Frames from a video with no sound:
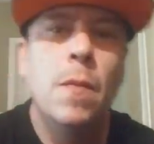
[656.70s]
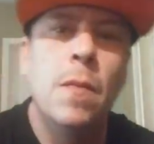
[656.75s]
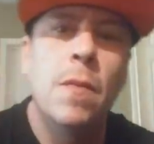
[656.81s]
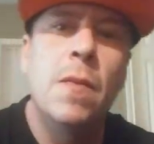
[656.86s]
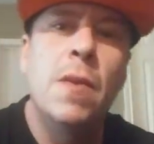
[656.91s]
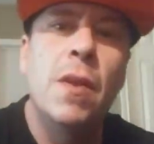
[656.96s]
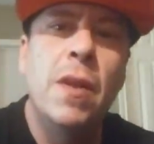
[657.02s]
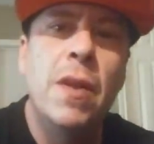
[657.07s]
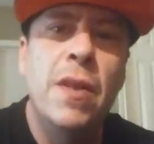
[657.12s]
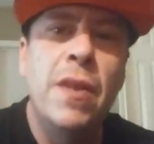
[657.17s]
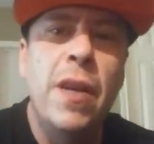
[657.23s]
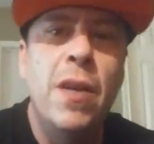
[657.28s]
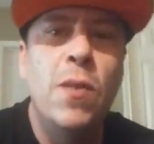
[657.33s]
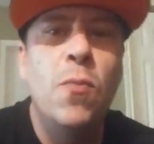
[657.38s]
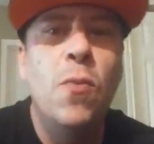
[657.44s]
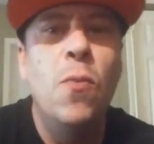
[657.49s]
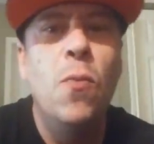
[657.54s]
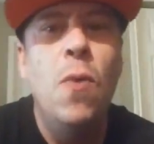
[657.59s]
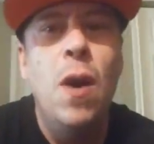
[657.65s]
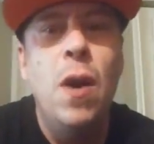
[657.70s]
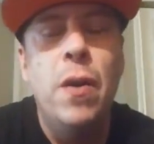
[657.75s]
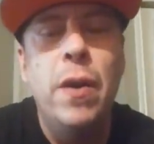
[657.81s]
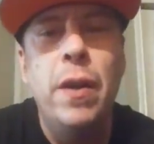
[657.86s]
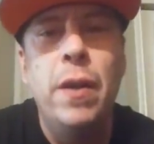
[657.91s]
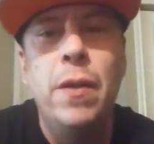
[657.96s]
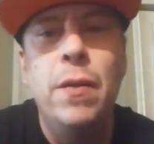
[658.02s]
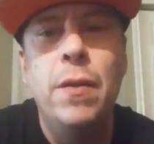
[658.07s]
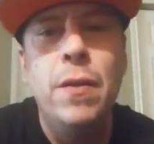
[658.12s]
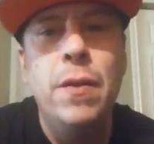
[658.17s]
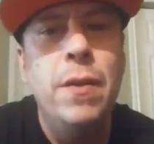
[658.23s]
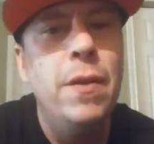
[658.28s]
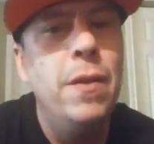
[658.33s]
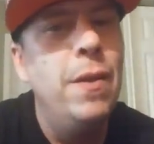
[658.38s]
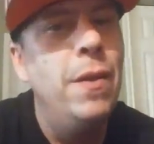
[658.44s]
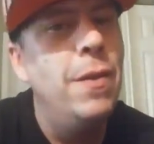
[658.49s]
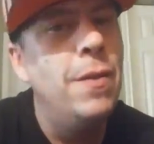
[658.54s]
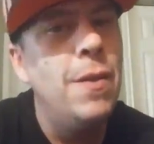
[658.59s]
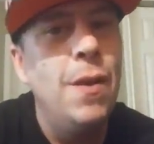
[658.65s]
So listen, as we're walking,
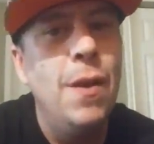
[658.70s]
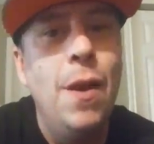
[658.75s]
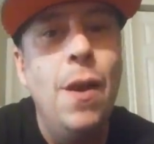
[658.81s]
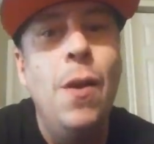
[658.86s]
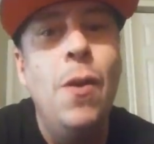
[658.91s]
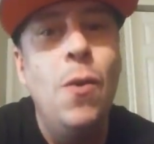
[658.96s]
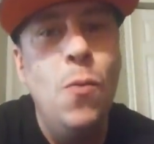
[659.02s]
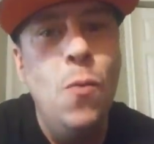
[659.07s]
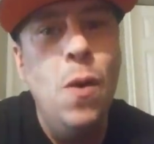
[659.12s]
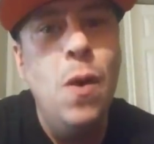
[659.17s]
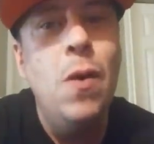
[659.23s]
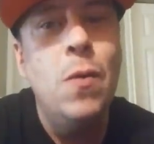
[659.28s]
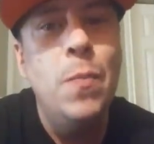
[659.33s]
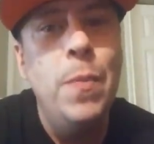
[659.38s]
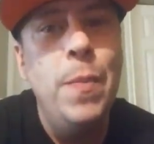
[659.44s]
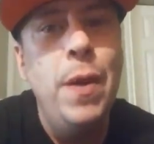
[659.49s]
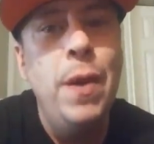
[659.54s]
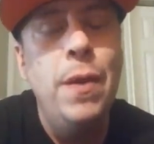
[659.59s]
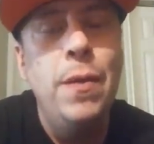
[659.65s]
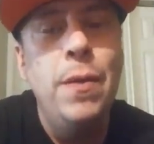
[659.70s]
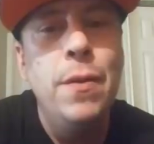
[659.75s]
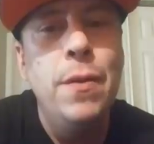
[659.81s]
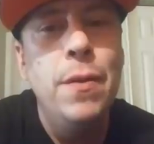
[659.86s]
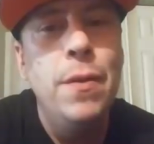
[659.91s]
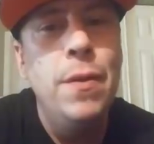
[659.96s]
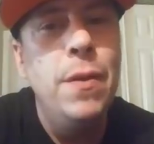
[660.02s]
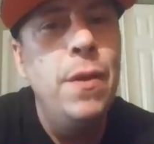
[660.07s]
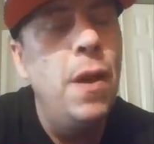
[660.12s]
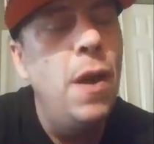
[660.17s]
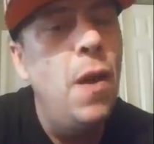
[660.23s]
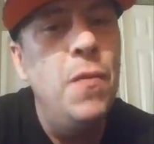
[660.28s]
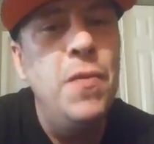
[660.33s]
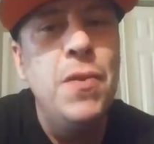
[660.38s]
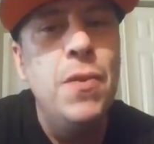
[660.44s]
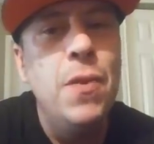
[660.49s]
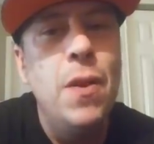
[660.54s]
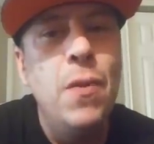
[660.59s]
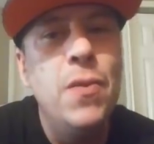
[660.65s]
it's a long walk, man. The officer
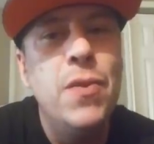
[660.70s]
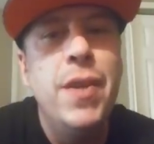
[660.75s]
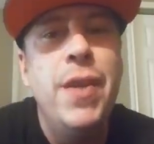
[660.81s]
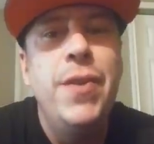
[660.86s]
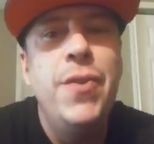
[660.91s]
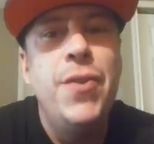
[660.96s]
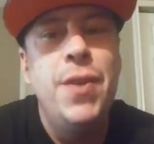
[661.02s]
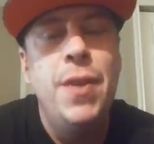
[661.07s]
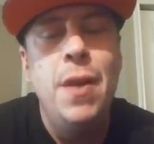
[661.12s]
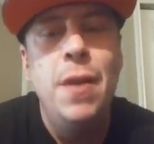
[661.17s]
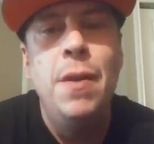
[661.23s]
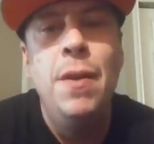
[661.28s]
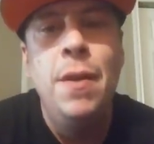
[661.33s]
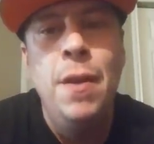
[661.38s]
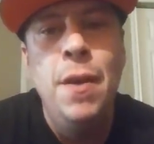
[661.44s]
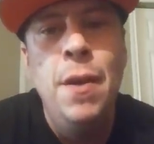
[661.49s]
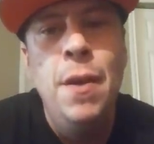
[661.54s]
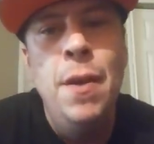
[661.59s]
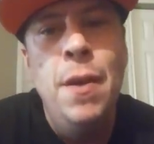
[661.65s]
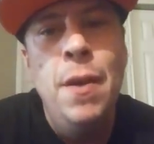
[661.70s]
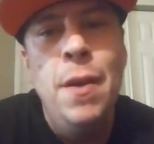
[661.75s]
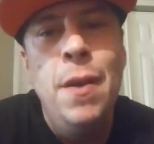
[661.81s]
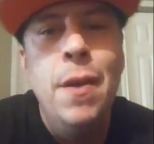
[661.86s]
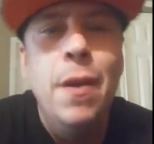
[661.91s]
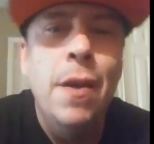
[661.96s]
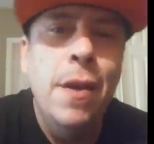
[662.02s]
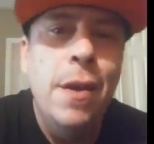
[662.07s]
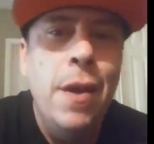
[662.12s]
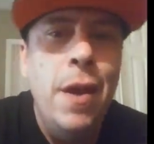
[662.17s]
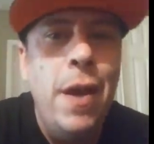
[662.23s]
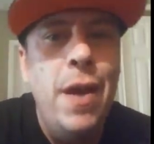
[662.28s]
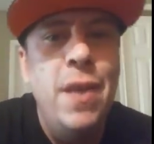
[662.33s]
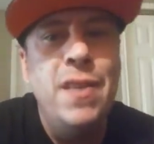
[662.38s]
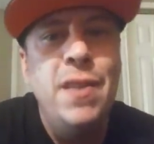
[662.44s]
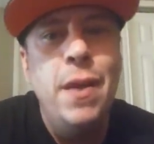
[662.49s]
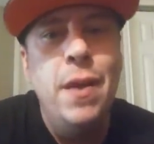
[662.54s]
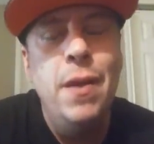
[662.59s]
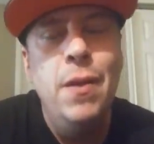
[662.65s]
don't say shit. And I asked
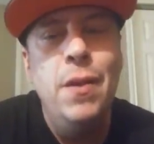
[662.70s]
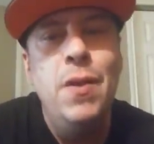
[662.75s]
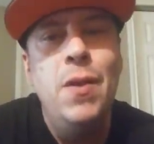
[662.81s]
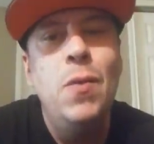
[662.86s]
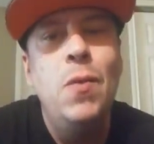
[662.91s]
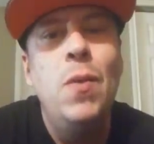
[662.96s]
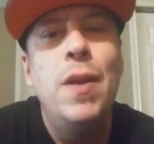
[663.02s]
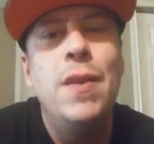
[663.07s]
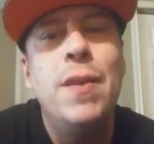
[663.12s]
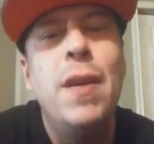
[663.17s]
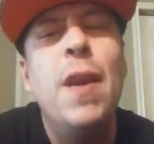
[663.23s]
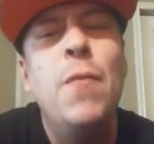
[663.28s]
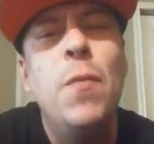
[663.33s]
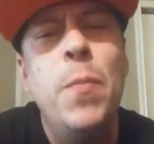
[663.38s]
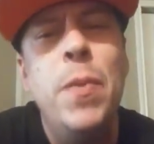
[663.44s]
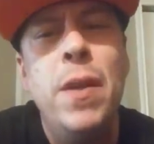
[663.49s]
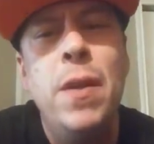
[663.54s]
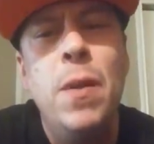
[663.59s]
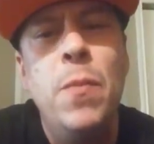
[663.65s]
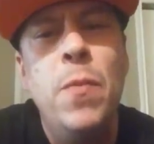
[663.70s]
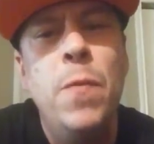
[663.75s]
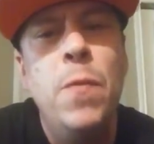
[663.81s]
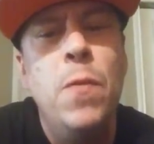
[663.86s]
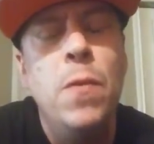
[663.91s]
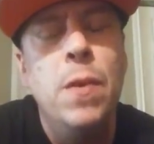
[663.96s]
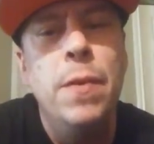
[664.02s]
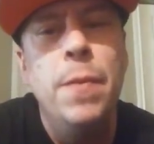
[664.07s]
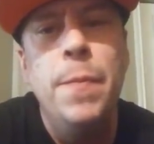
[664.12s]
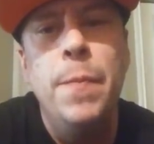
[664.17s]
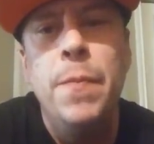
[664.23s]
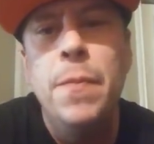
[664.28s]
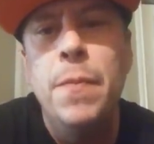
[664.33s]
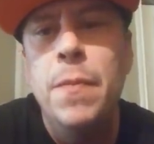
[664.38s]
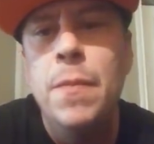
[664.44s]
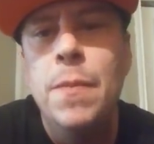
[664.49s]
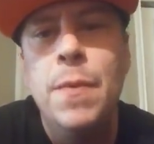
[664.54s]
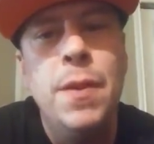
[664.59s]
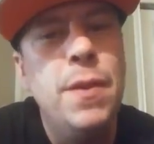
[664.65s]
that little dude, I said, have you been here before?
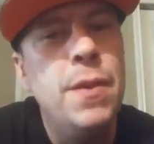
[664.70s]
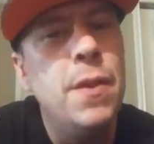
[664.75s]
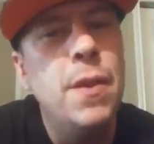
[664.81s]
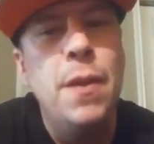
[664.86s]
And he said,